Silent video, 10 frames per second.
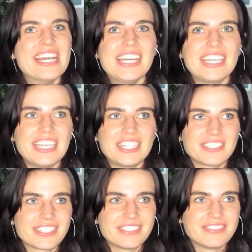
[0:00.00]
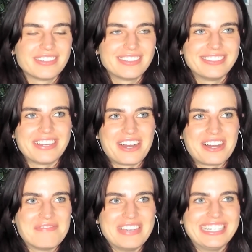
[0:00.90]
Years of
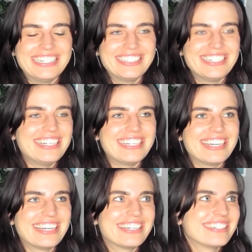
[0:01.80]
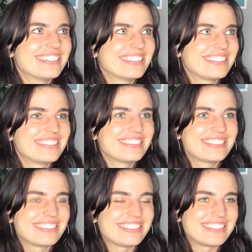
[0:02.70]
not meat eating,
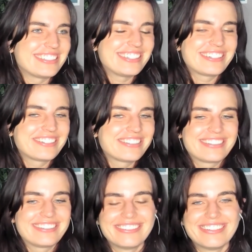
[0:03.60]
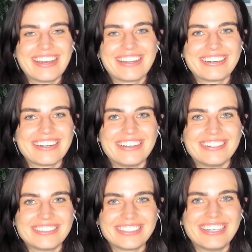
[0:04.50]
just, I don't
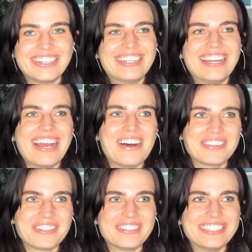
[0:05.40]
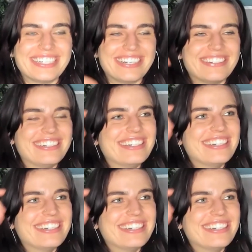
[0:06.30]
know, out the window.